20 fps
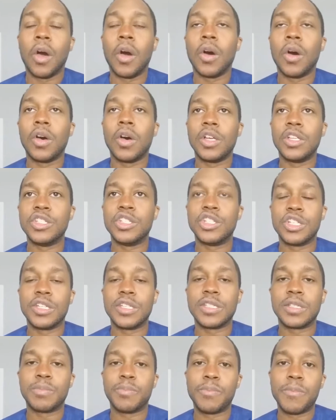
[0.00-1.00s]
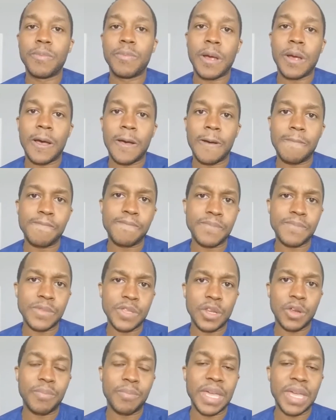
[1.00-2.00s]
on just
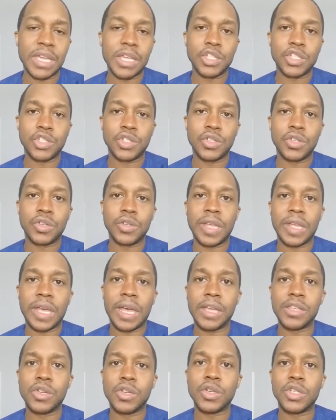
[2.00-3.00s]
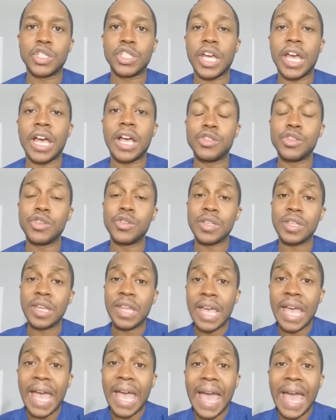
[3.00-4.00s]
making sure that your child, you
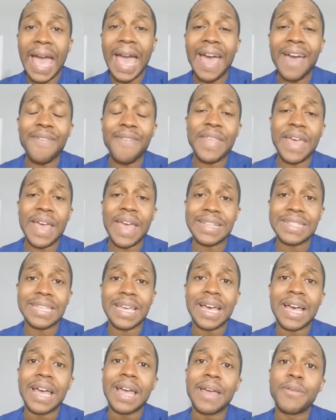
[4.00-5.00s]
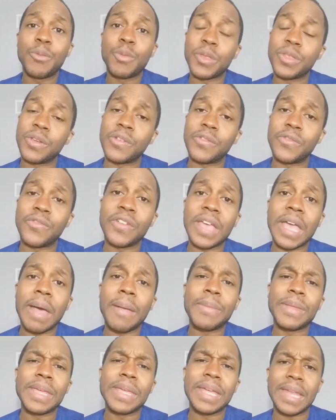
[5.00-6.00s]
can have that time with your
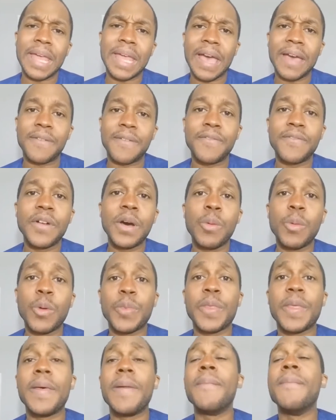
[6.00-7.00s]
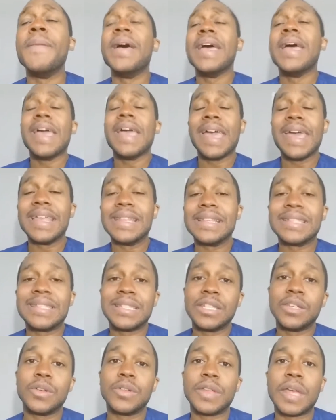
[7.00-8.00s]
family and have fun with them, and
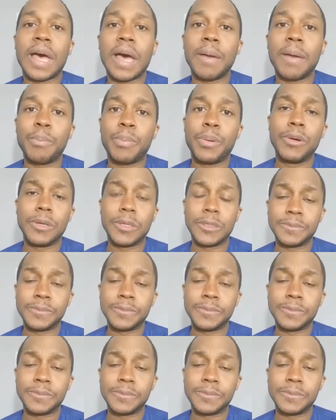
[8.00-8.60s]
still not